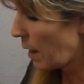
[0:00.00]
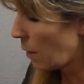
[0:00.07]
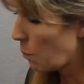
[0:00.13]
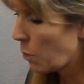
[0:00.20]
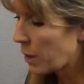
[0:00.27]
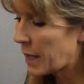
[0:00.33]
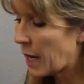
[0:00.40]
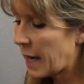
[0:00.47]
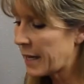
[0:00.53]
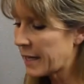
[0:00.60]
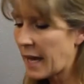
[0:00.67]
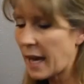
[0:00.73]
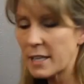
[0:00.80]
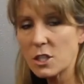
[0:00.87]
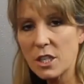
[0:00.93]
And we're kind of
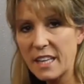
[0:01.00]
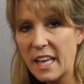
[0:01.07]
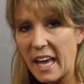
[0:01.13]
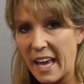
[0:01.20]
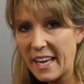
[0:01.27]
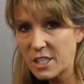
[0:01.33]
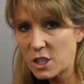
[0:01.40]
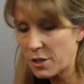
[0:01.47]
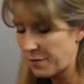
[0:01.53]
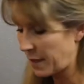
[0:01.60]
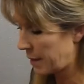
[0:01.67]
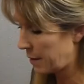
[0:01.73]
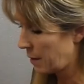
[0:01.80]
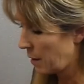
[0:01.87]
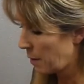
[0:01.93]
catching the edge of
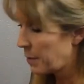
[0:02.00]
it,